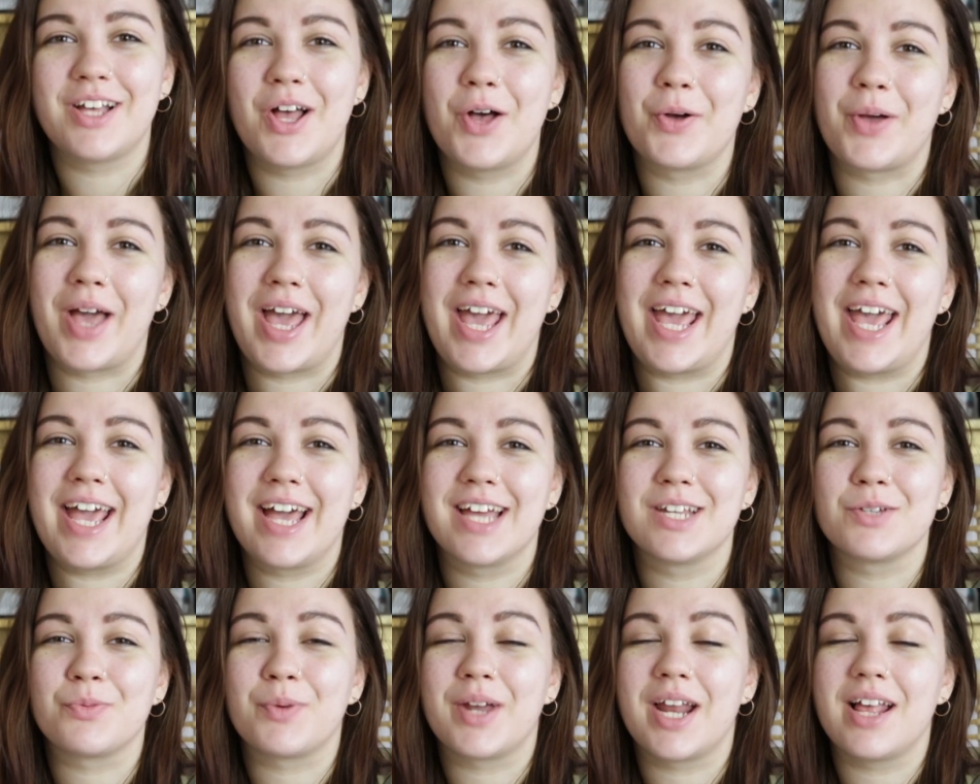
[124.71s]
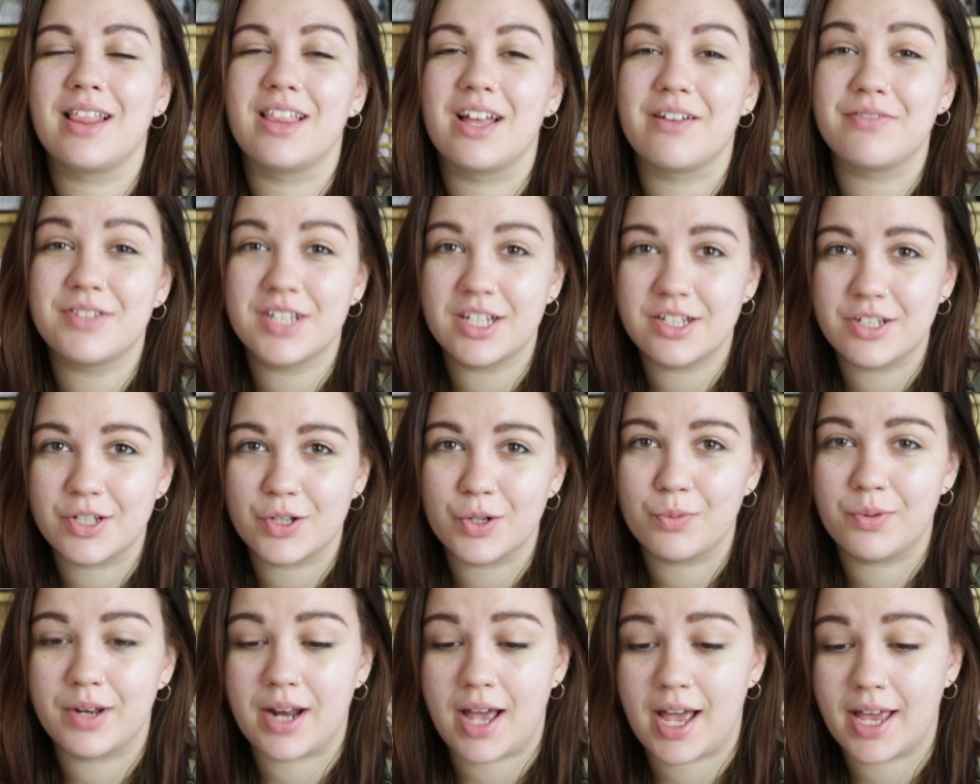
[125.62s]
Okay, and what I love to do
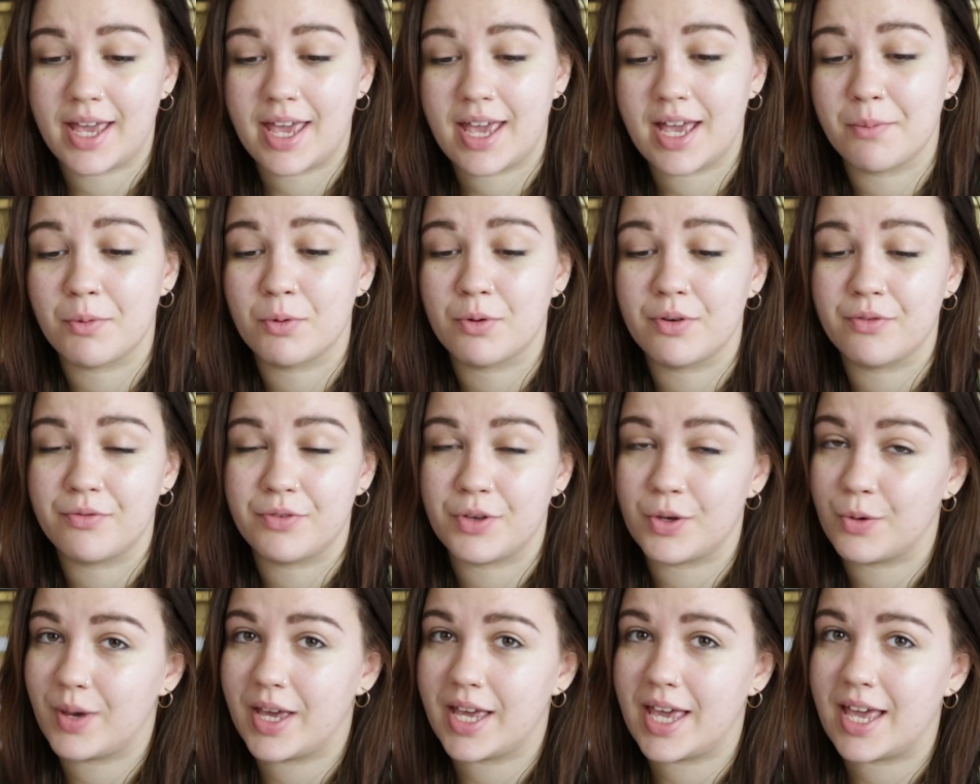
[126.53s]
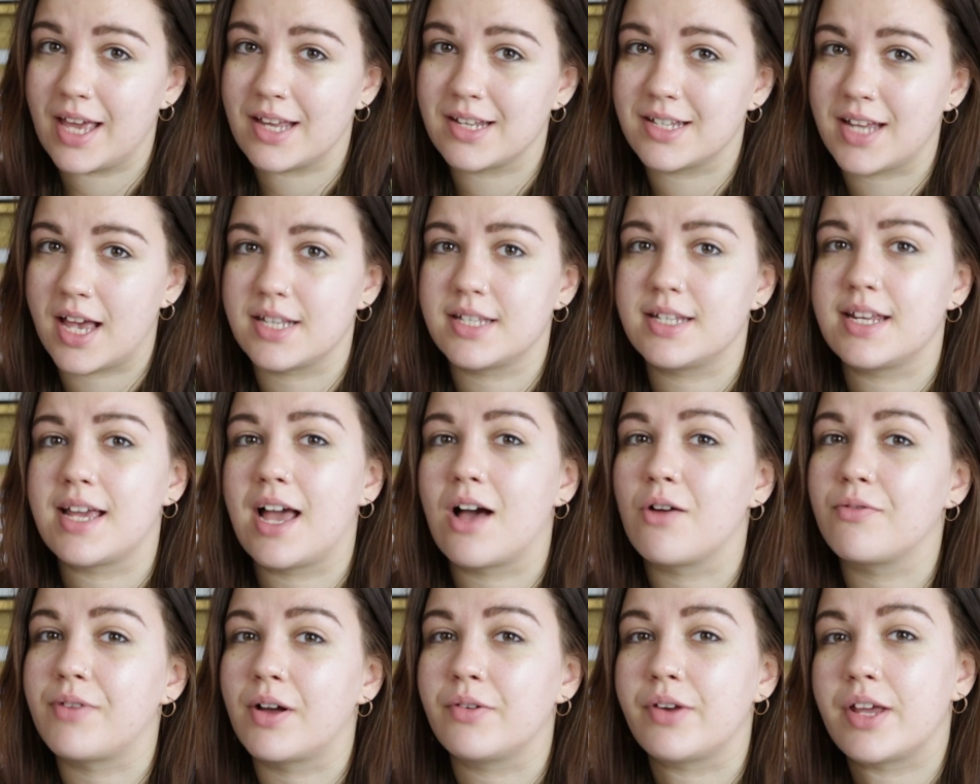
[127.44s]
when I am reviewing and testing
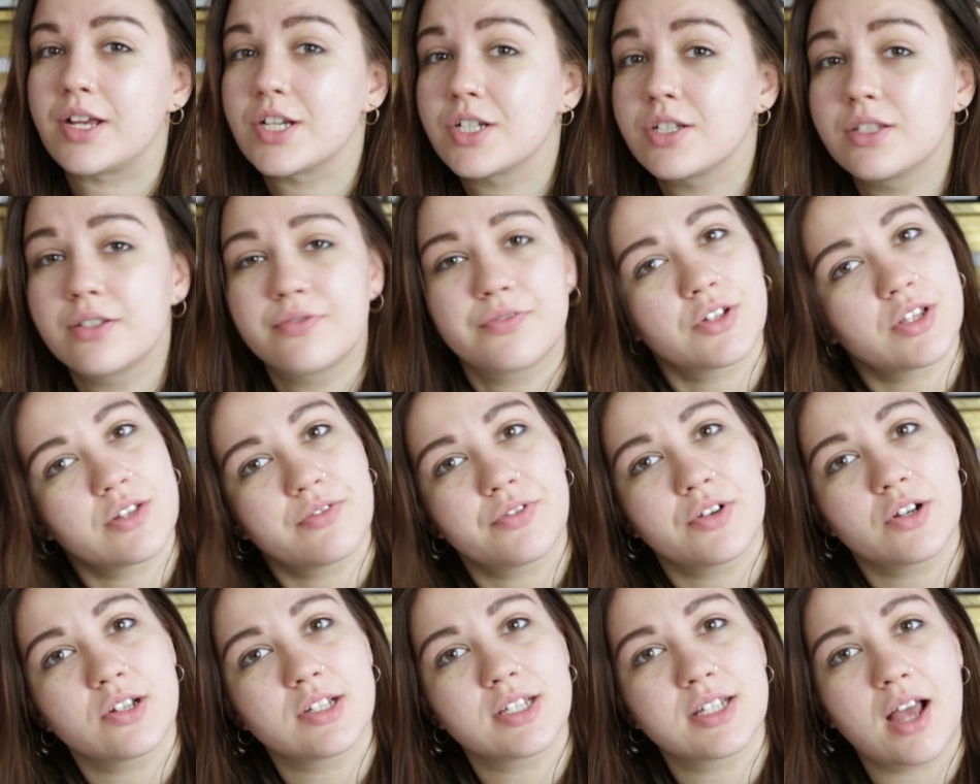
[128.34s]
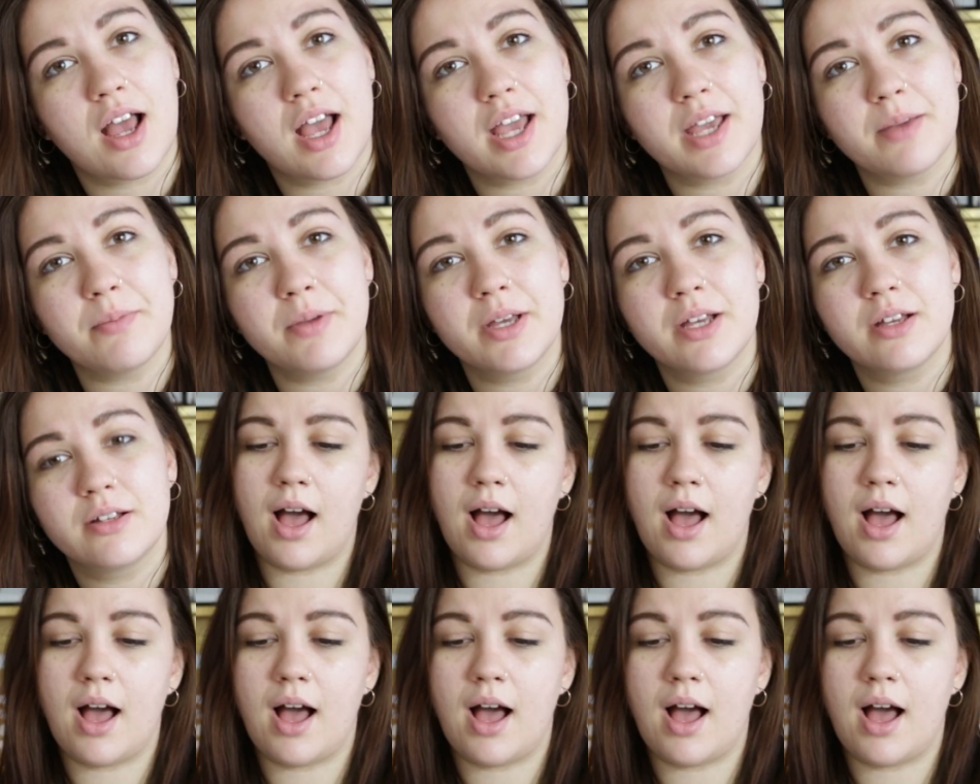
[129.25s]
out foundations for the first time,